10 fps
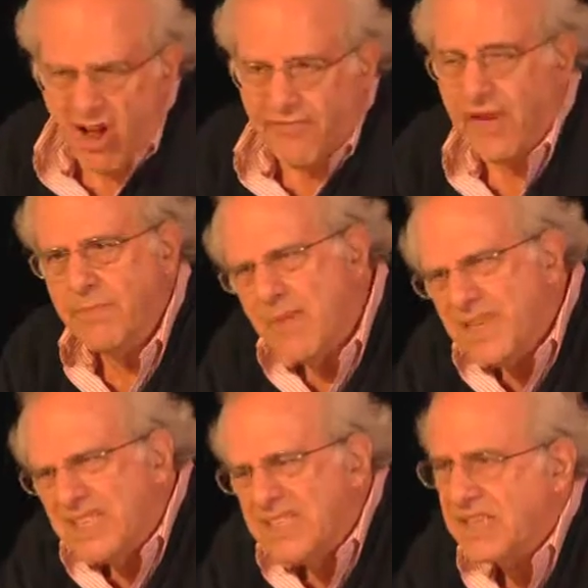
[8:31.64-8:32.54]
roughly, maybe
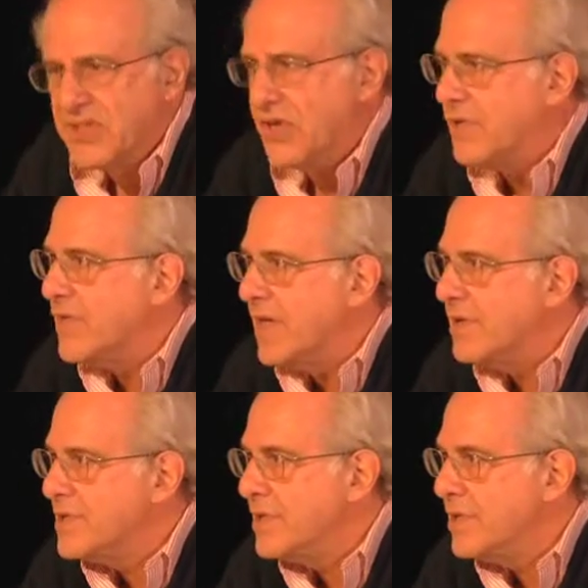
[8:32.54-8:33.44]

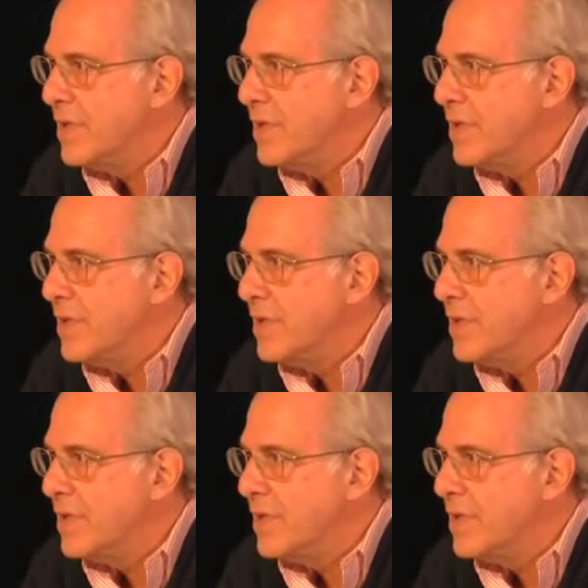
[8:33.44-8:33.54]
600,000,